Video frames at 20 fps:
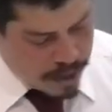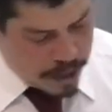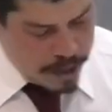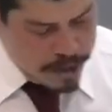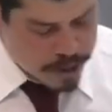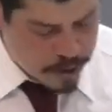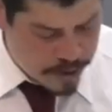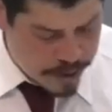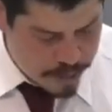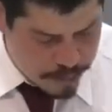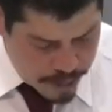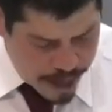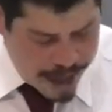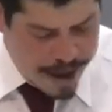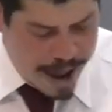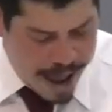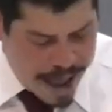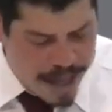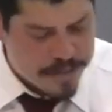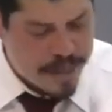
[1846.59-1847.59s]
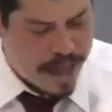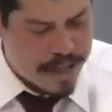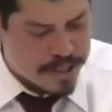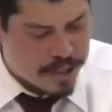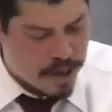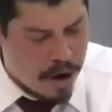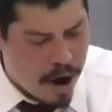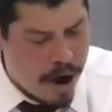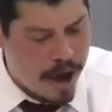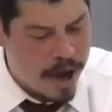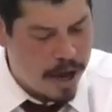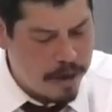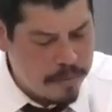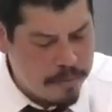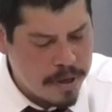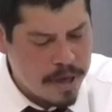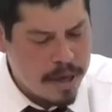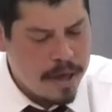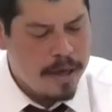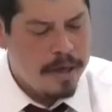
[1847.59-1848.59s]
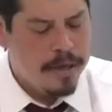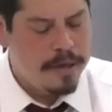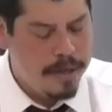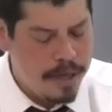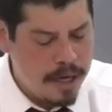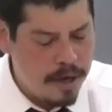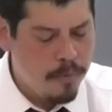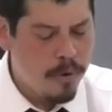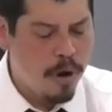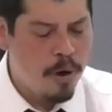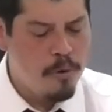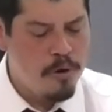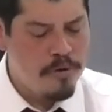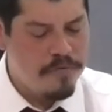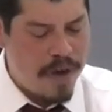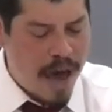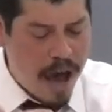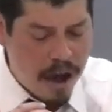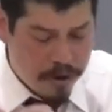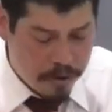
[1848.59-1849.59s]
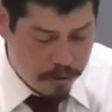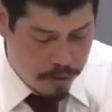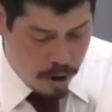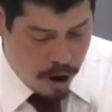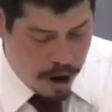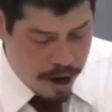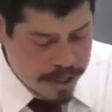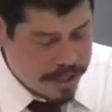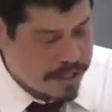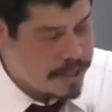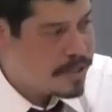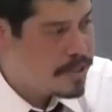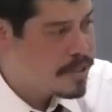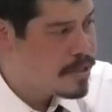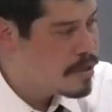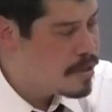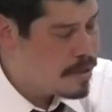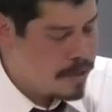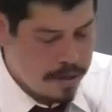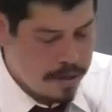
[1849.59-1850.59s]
sorry, that at that time Ye were without Christ.